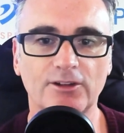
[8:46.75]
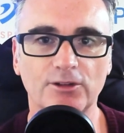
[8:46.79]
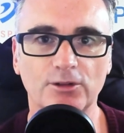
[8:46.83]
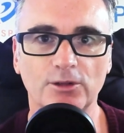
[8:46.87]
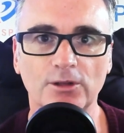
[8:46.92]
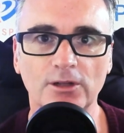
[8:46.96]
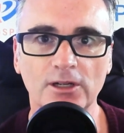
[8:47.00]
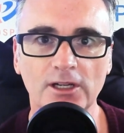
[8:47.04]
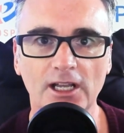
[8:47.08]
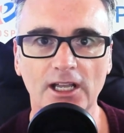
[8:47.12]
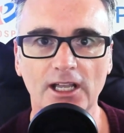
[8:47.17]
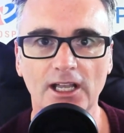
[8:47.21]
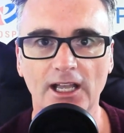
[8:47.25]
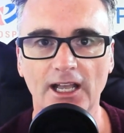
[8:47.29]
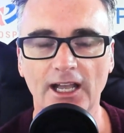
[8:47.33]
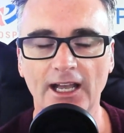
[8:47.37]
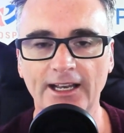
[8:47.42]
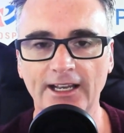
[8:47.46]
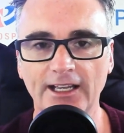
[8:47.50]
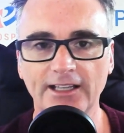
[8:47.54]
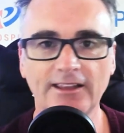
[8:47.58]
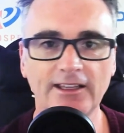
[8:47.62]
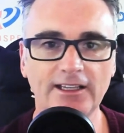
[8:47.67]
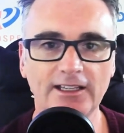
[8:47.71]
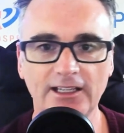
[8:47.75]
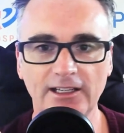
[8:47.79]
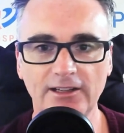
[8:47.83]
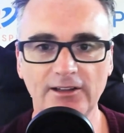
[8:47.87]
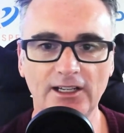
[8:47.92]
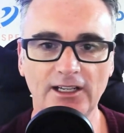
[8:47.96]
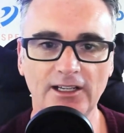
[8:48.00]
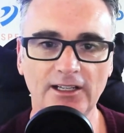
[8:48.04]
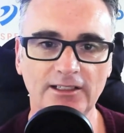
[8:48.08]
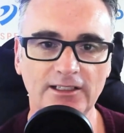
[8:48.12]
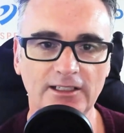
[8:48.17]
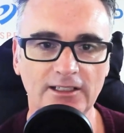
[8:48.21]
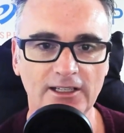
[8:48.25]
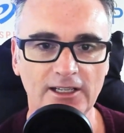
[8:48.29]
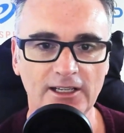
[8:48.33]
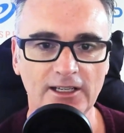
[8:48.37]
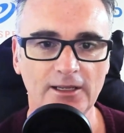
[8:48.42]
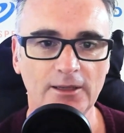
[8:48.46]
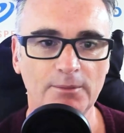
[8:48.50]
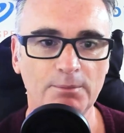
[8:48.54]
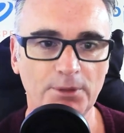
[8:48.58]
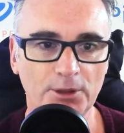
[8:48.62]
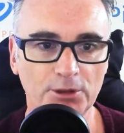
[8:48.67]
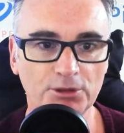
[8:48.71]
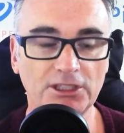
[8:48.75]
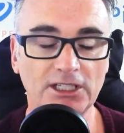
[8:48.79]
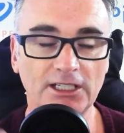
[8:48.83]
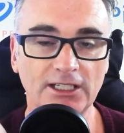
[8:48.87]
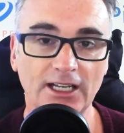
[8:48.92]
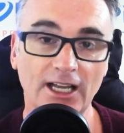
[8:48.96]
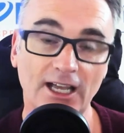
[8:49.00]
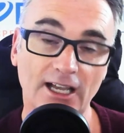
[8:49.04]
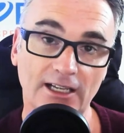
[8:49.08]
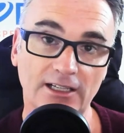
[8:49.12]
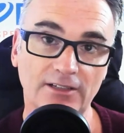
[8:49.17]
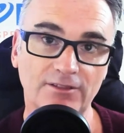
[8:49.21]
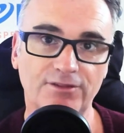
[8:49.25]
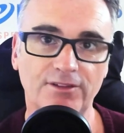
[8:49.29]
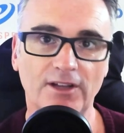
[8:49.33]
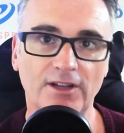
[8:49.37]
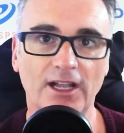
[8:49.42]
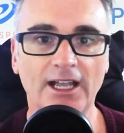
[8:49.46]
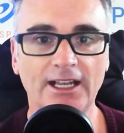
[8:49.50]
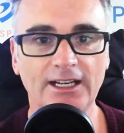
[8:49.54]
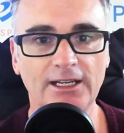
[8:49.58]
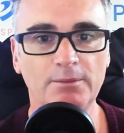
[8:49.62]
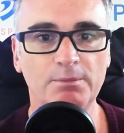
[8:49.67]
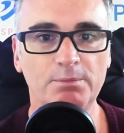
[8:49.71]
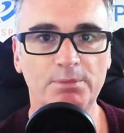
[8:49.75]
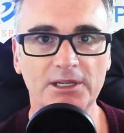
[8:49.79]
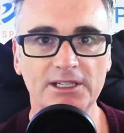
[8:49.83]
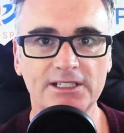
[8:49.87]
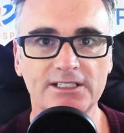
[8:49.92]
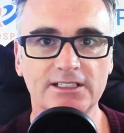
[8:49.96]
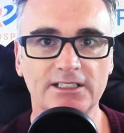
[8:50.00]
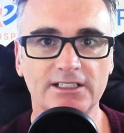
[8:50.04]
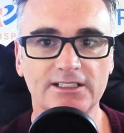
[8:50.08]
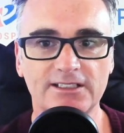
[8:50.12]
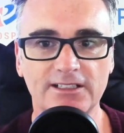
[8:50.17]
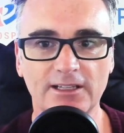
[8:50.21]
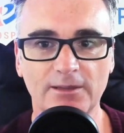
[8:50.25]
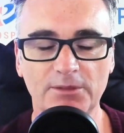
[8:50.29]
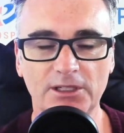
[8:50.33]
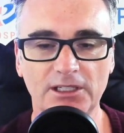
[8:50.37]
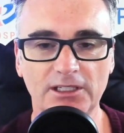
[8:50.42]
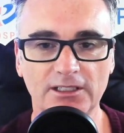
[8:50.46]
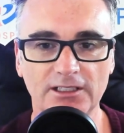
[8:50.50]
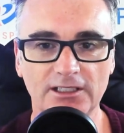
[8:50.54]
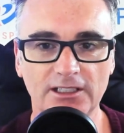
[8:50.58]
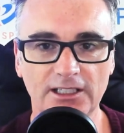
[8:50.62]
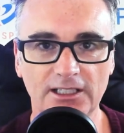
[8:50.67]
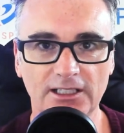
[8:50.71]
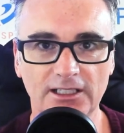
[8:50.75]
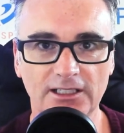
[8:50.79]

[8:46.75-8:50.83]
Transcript: Or, and I think in both in life and in business, I mean,